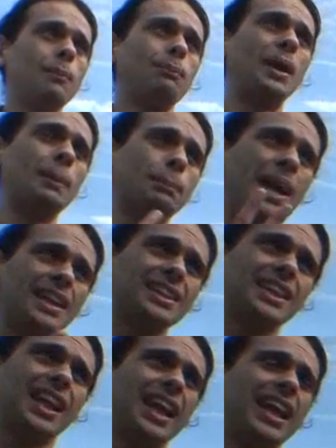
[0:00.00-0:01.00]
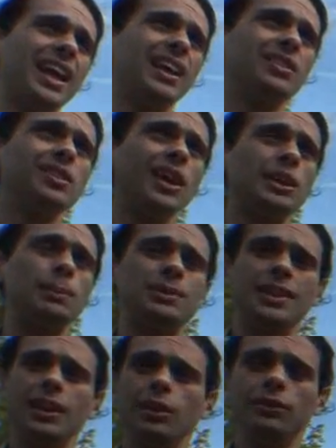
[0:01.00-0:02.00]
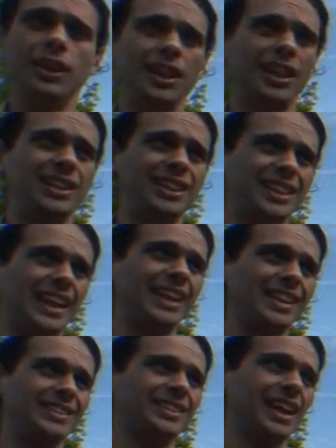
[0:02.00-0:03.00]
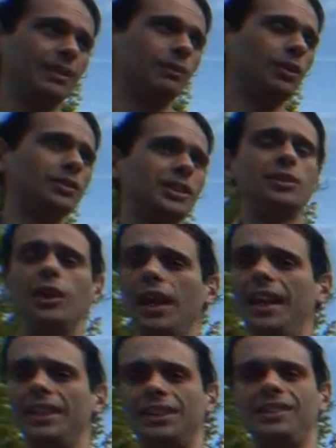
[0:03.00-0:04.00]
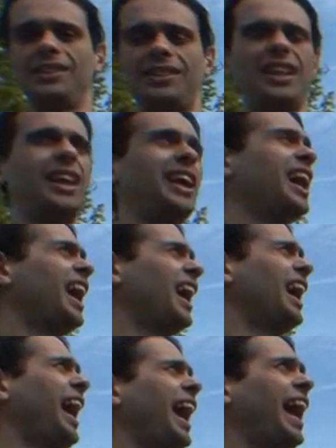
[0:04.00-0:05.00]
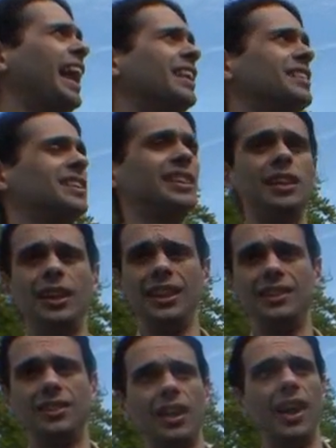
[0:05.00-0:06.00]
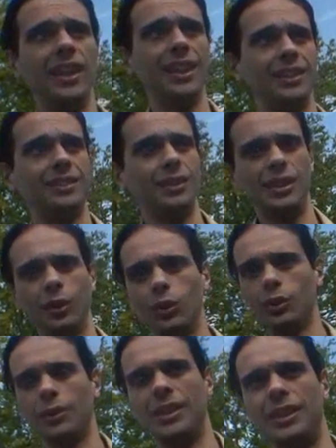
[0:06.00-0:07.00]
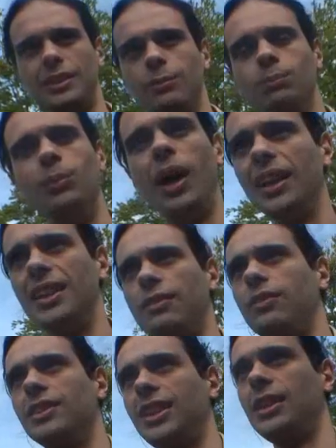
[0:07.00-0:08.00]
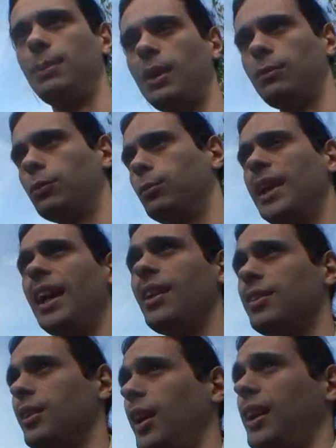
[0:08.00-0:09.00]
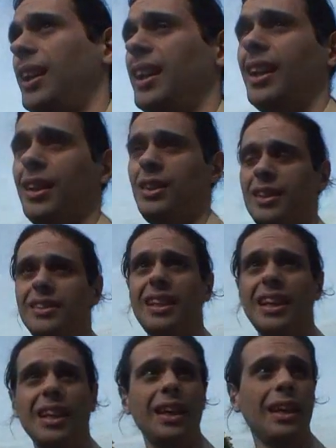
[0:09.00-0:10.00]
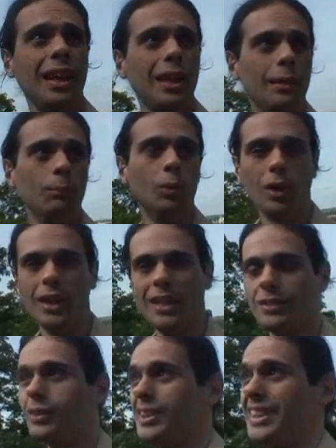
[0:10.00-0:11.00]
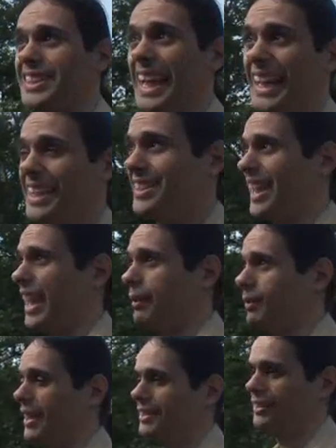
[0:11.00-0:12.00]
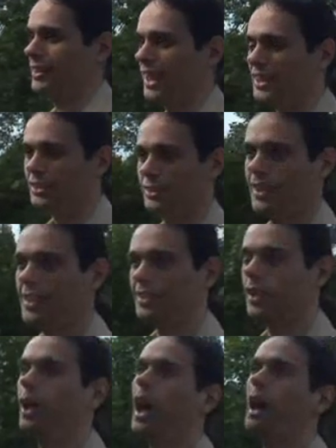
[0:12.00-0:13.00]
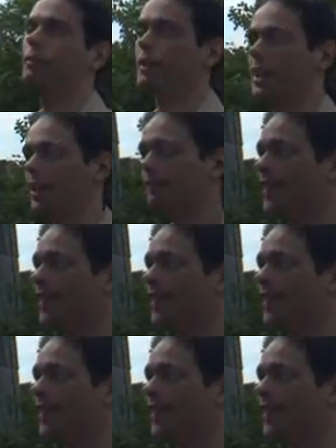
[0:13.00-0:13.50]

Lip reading: But practically 90% of it is exactly the same. Obviously it's got electricity and inside, and so there's always minor differences, but from the outside you can see it more or less looks exactly the same as it did hundreds of years ago, other than the